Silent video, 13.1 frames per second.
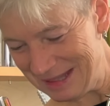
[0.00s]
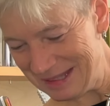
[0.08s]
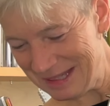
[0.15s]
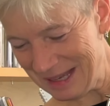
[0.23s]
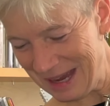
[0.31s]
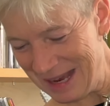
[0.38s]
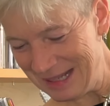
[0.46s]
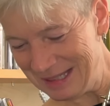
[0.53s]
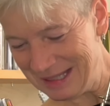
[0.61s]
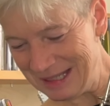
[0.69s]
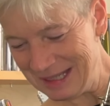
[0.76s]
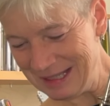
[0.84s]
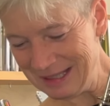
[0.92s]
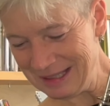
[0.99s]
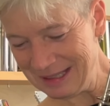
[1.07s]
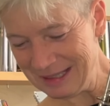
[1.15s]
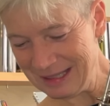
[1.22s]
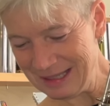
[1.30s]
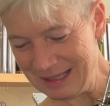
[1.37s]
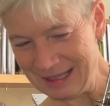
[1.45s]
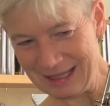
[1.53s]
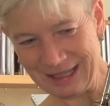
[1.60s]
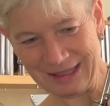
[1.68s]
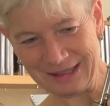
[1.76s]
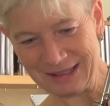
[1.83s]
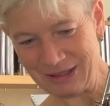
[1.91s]
side key,
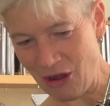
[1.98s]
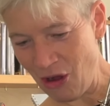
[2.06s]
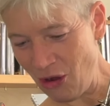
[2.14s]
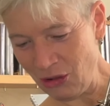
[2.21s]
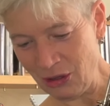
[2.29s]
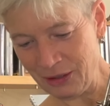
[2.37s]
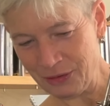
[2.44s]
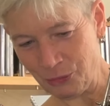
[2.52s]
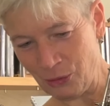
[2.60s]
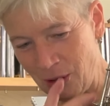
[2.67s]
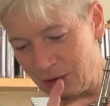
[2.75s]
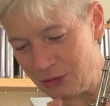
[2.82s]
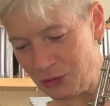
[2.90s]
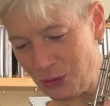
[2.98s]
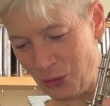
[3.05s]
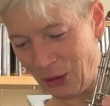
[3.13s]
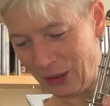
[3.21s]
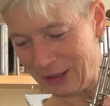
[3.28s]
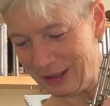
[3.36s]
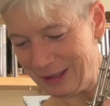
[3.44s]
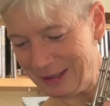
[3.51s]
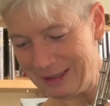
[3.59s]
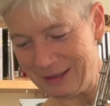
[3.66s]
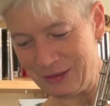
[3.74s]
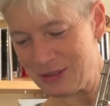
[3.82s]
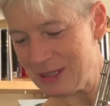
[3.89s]
it's all on the wrong torque.
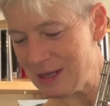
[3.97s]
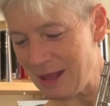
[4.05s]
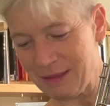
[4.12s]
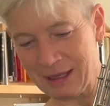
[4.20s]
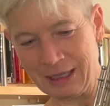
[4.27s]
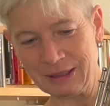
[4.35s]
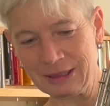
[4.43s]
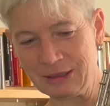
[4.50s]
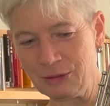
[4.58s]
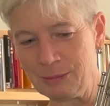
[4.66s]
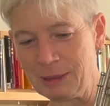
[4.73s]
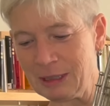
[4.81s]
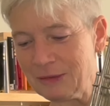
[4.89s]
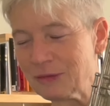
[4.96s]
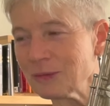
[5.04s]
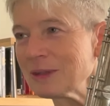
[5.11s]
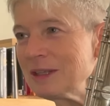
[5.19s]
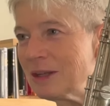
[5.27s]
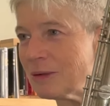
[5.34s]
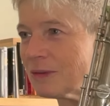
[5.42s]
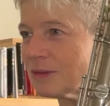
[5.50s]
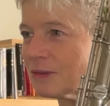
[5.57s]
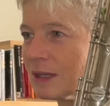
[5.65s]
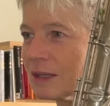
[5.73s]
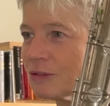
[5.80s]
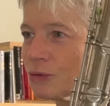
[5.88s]
There's nothing I could do about it. So, you know, it's
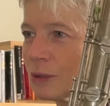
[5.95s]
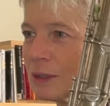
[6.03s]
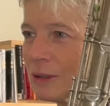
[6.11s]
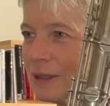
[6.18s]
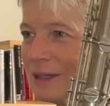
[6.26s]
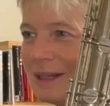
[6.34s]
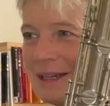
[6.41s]
like a triller.